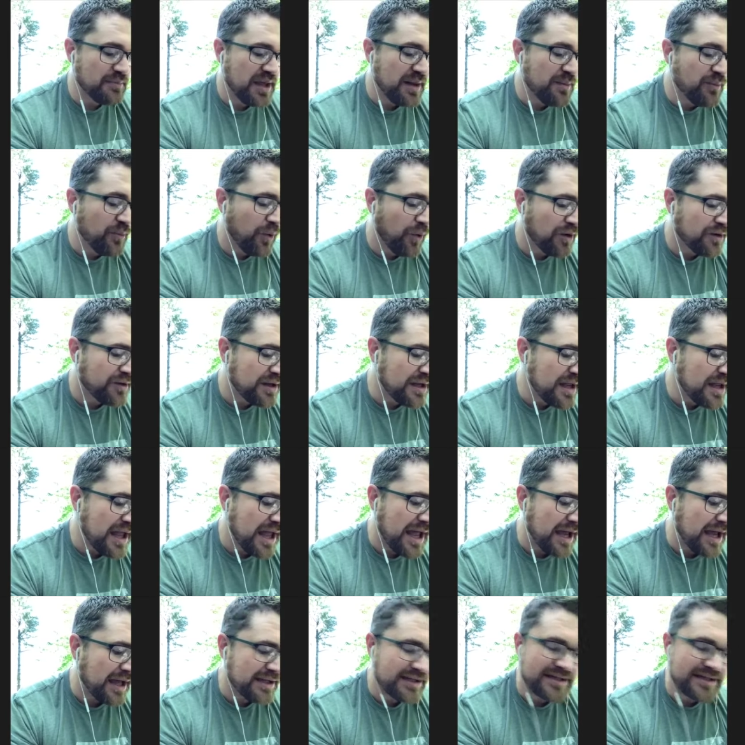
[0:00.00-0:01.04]
worthy,
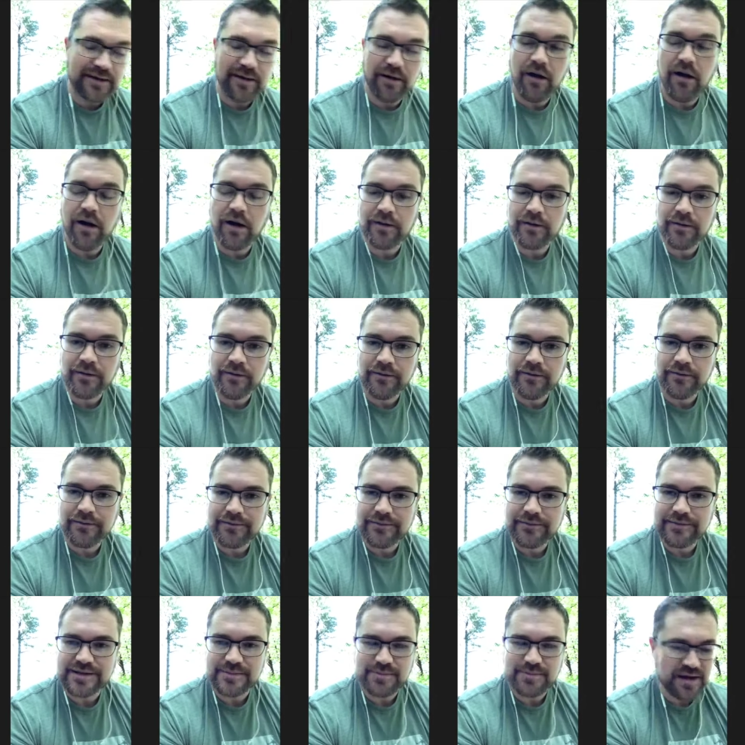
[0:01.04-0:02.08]
and it's an honor
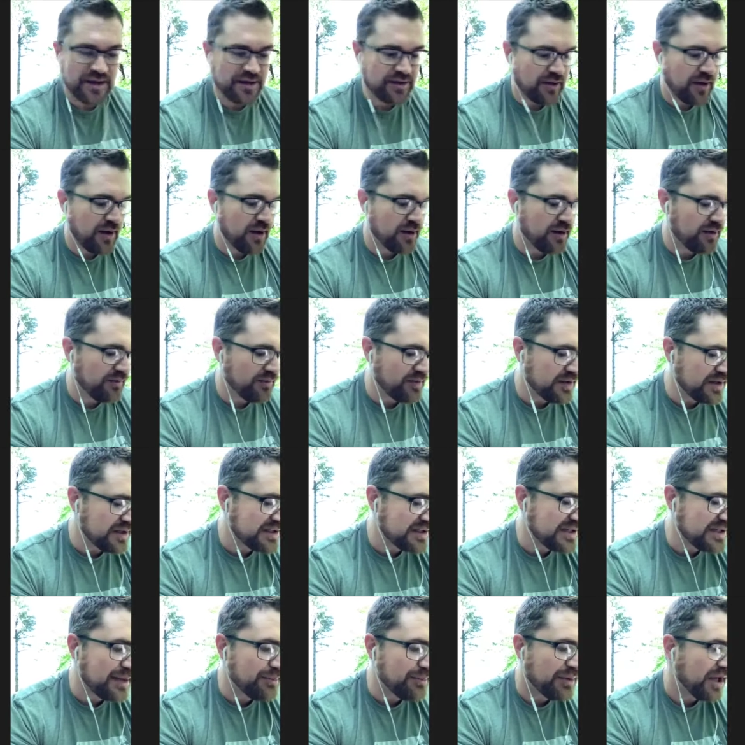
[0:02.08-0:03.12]
to be thought of in the
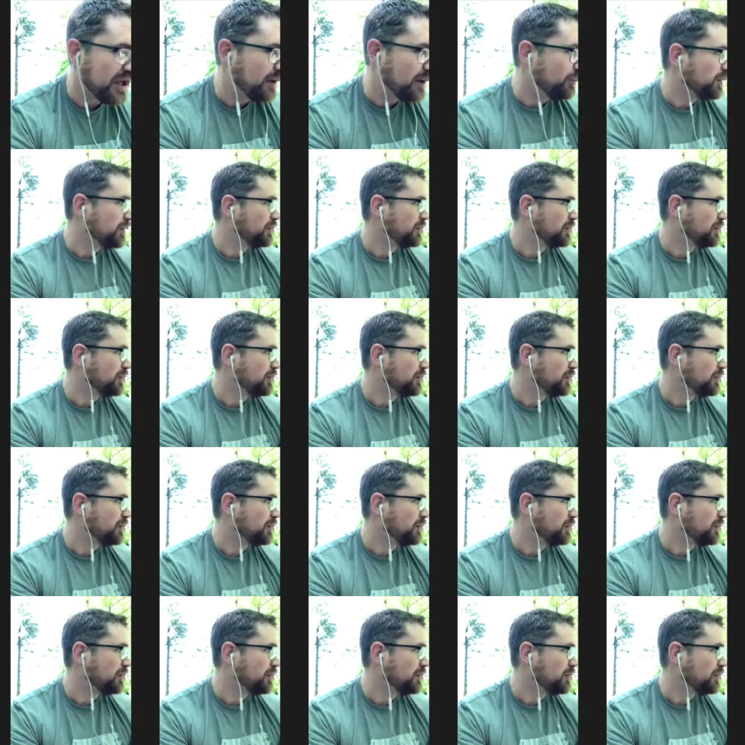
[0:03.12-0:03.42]
same camp.